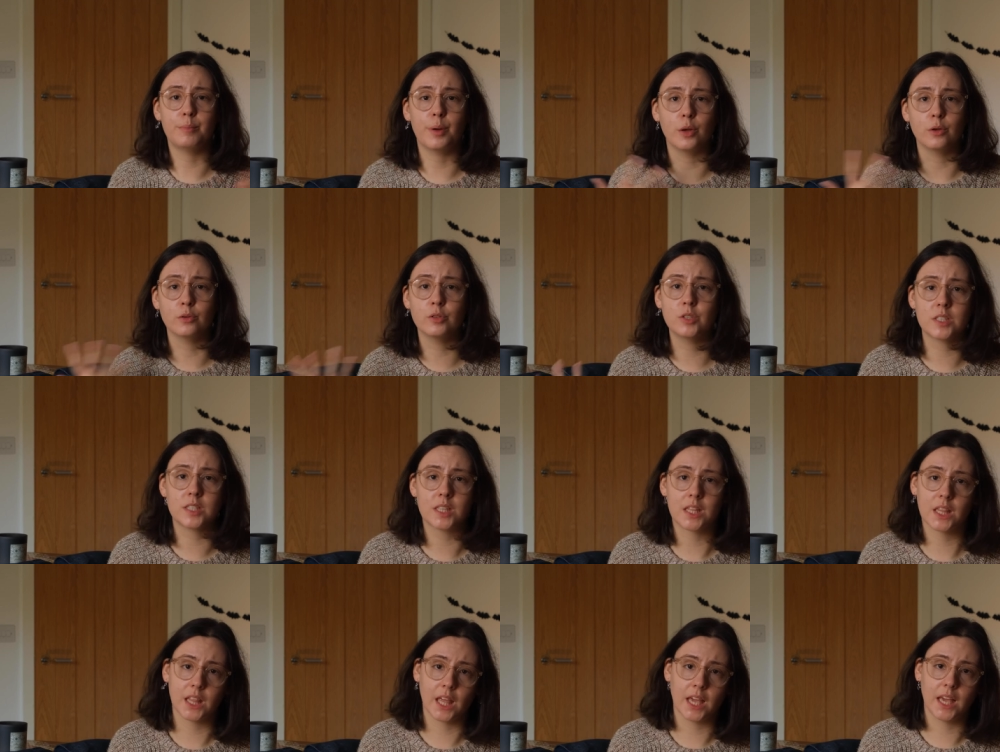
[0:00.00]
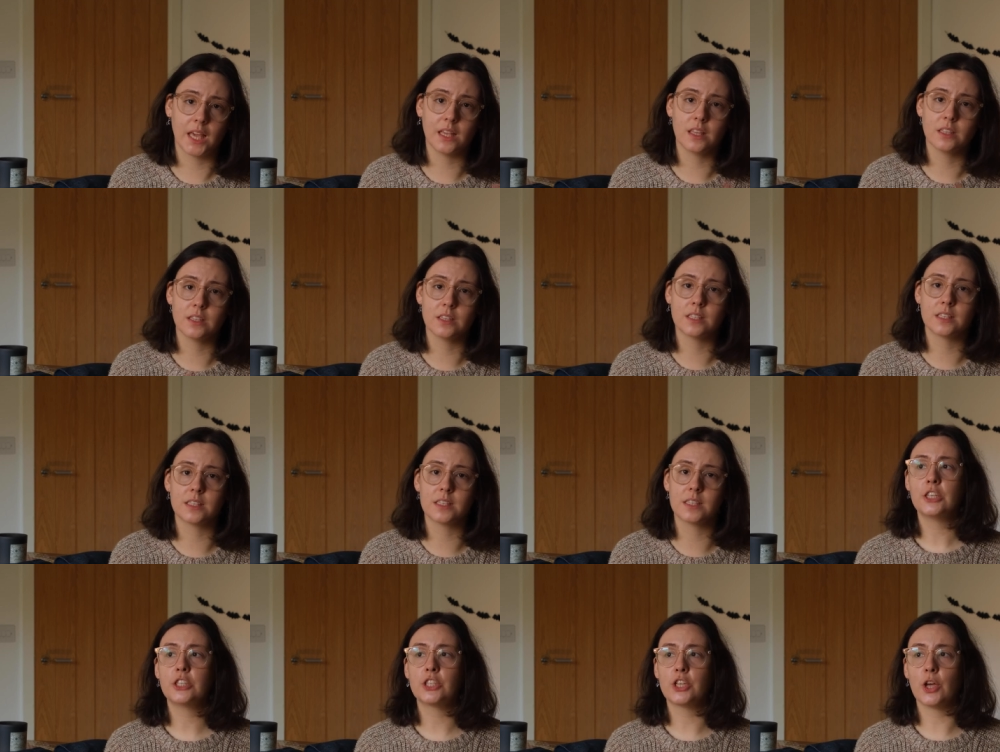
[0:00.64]
post things.
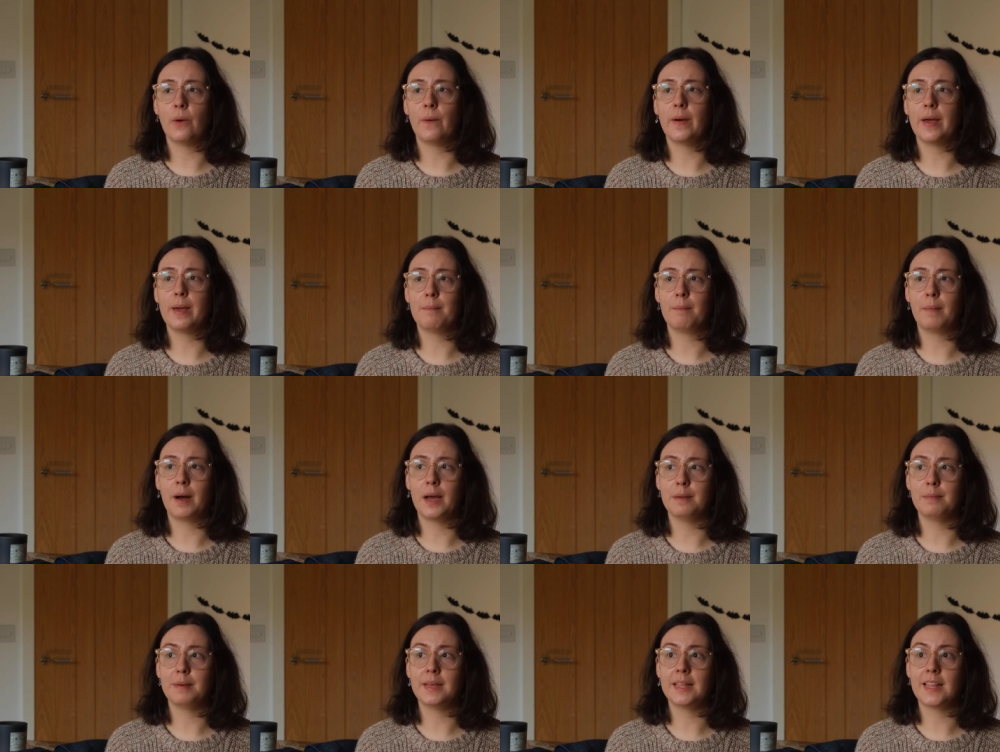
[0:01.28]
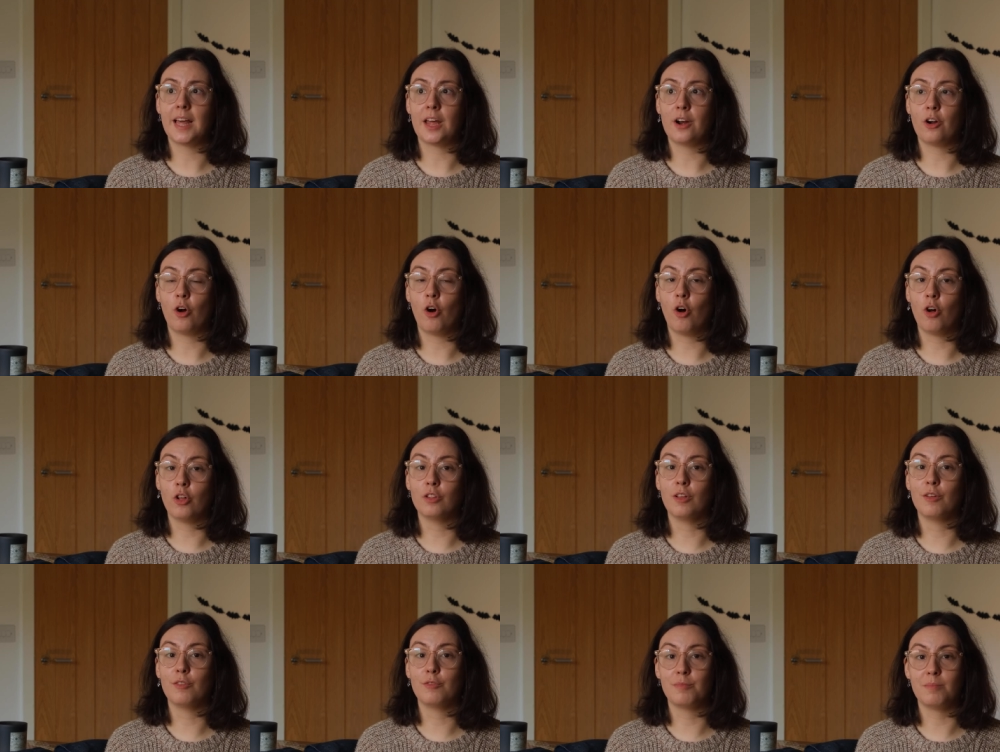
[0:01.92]
So it might be that
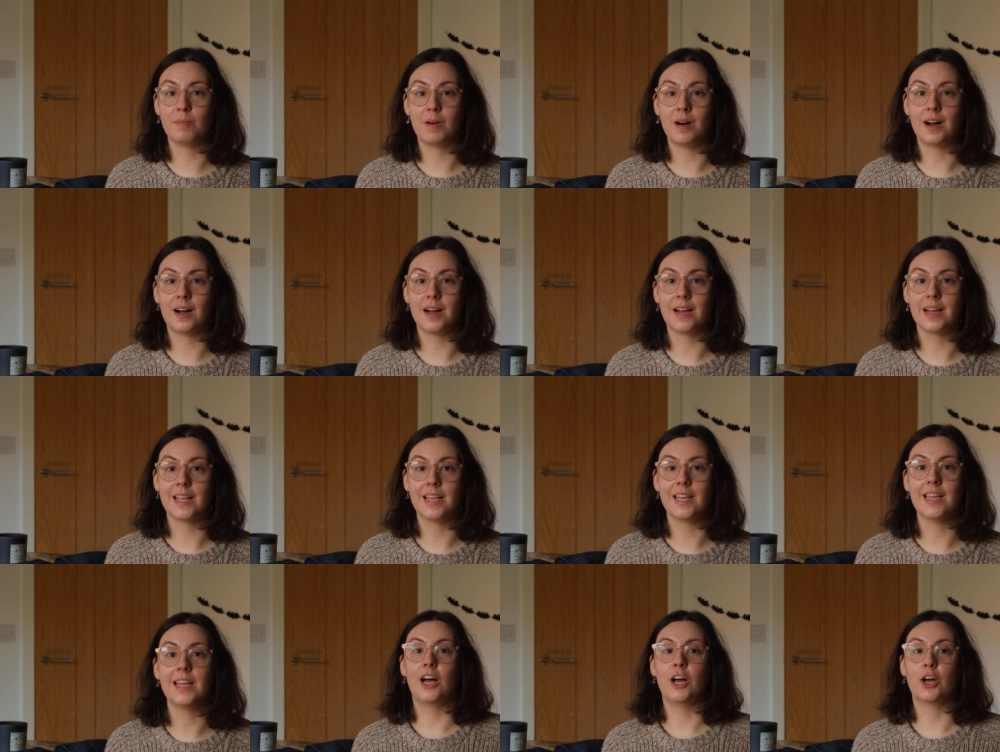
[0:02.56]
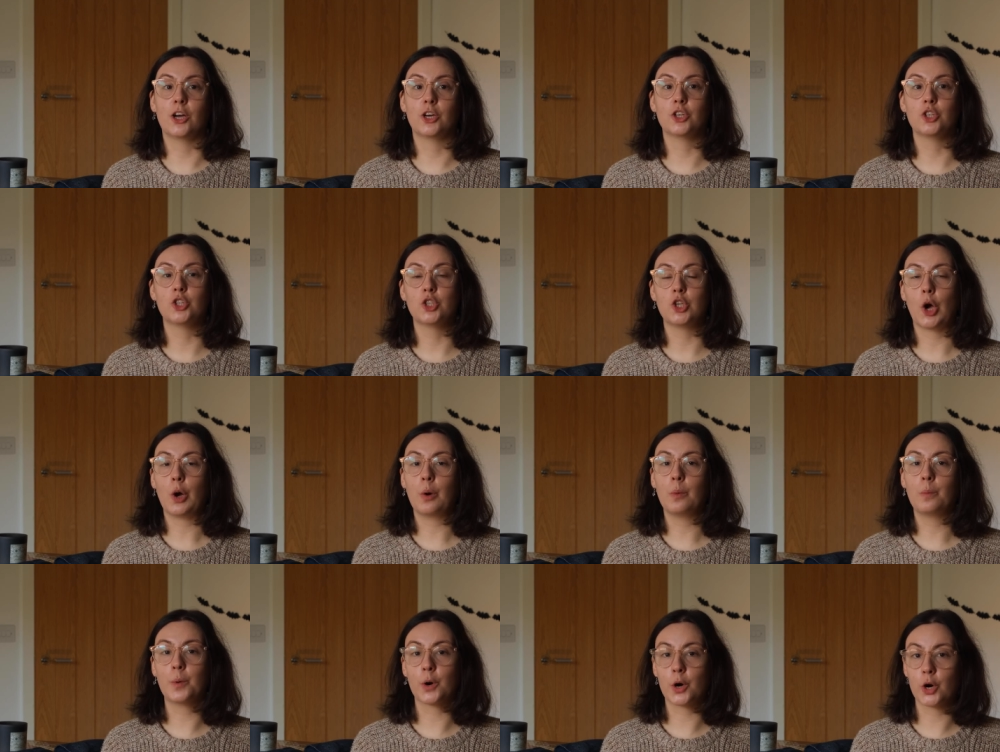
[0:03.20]
all of my
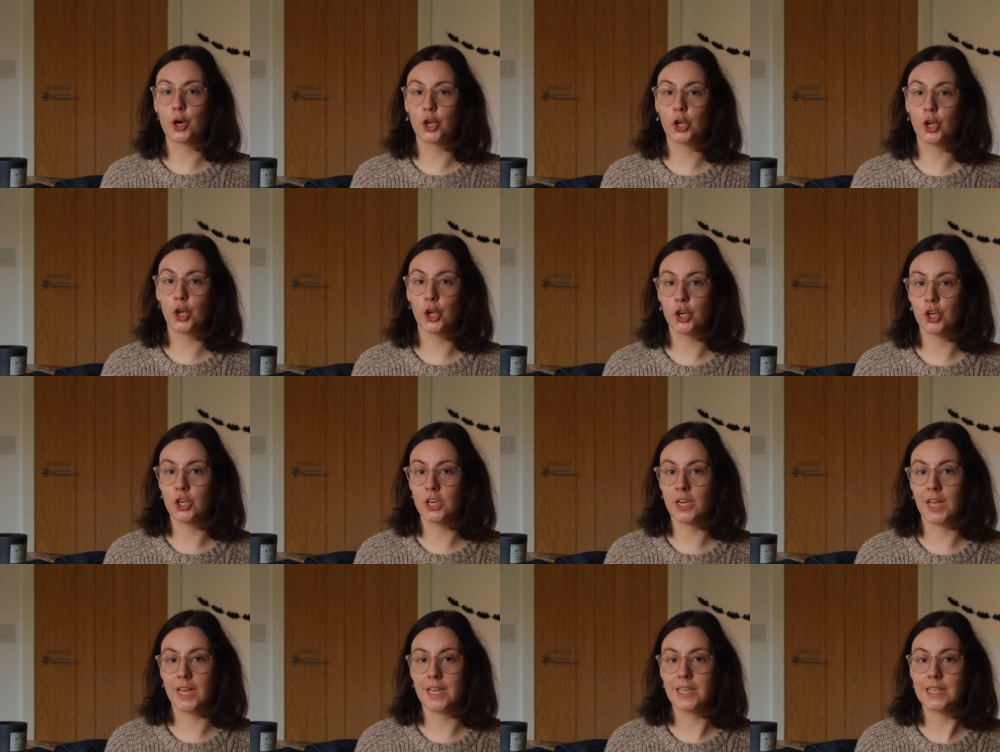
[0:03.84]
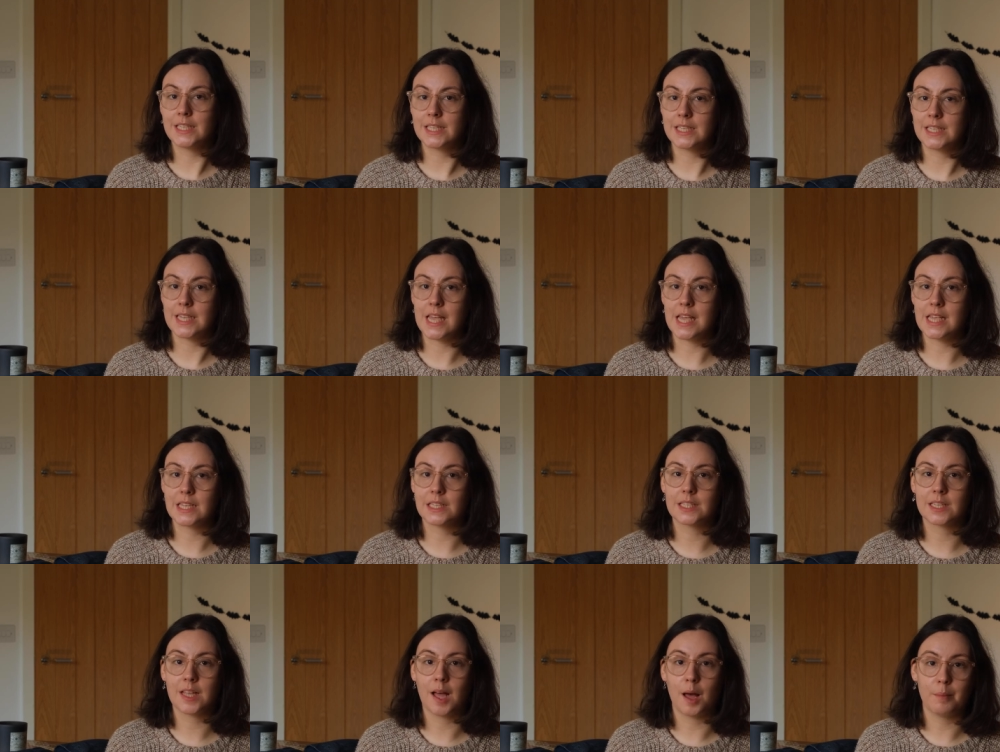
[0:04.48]
October goodness
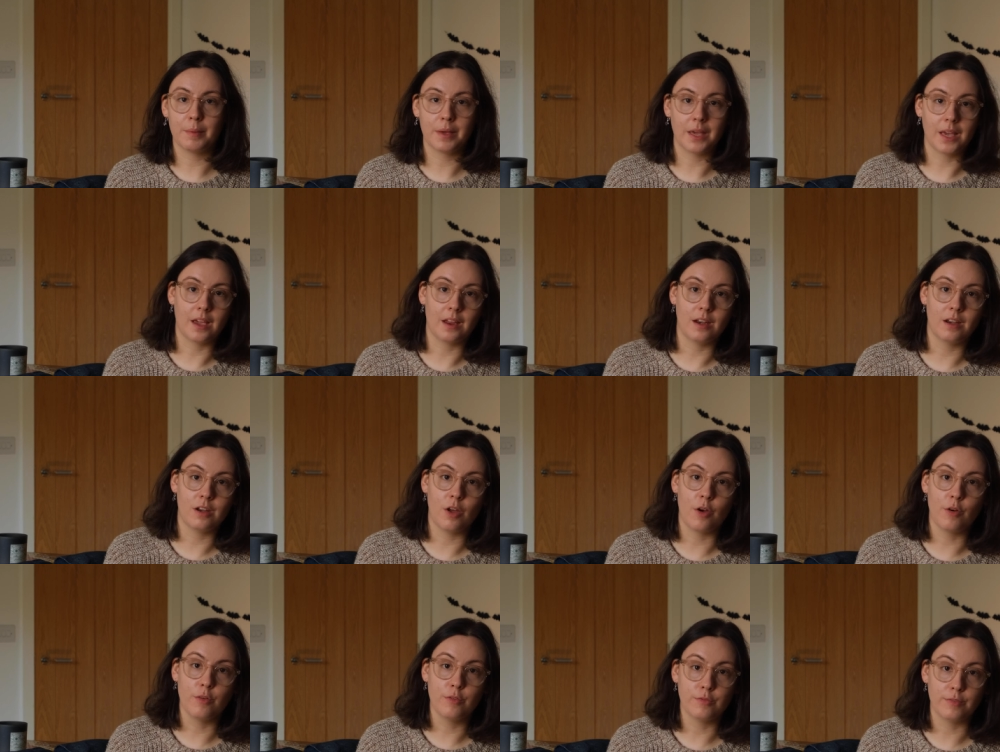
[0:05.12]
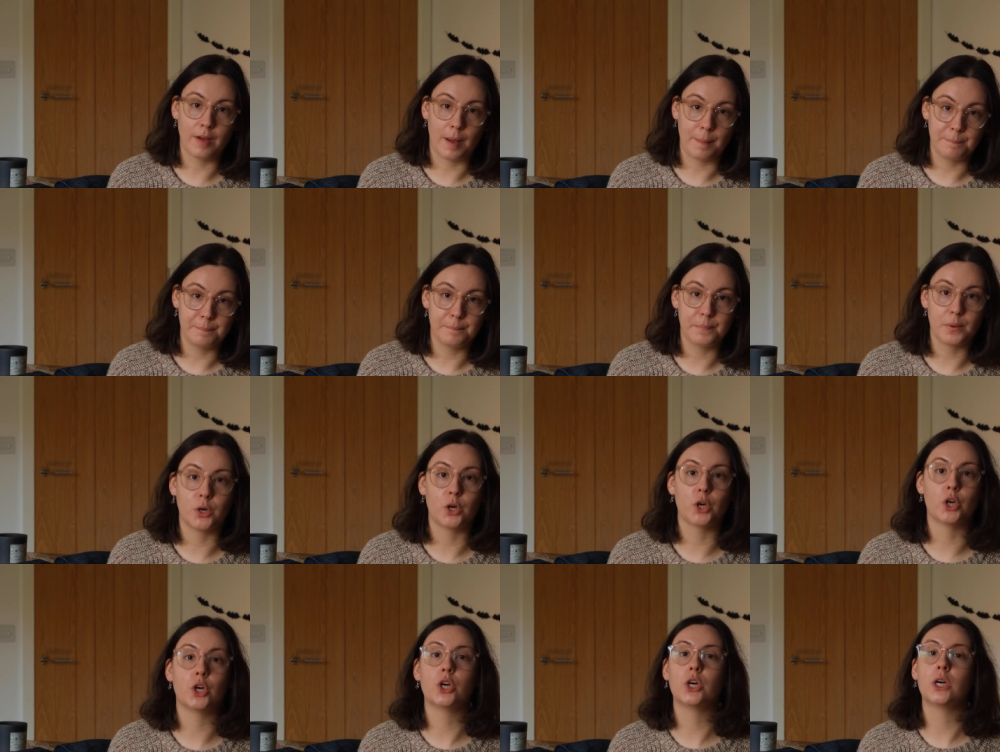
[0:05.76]
is coming in
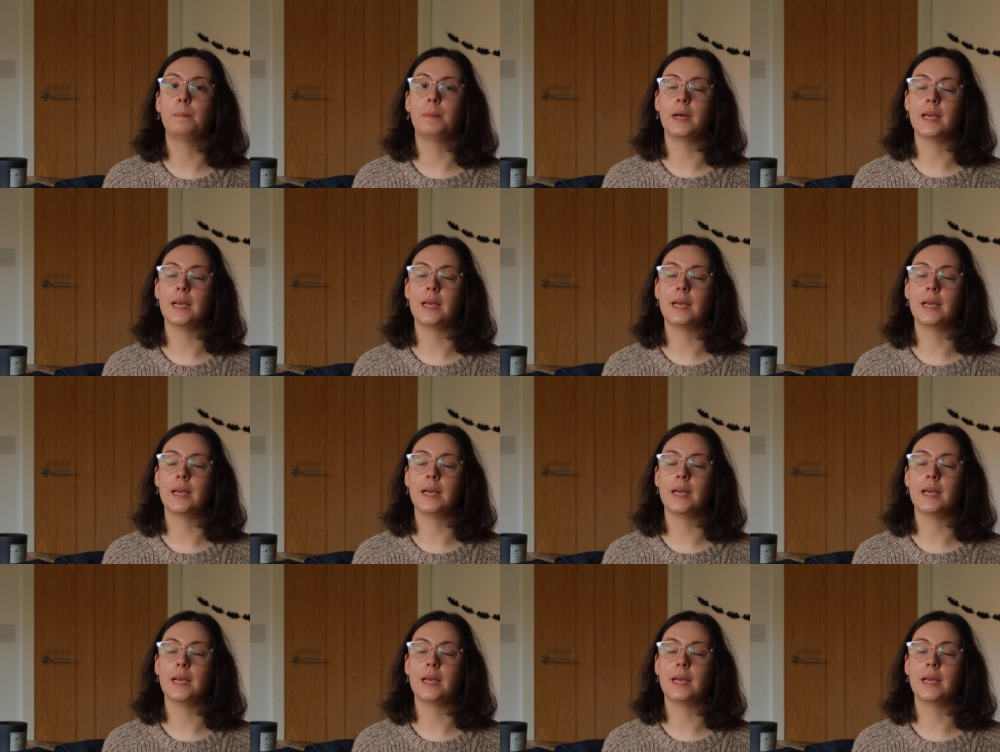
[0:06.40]
November.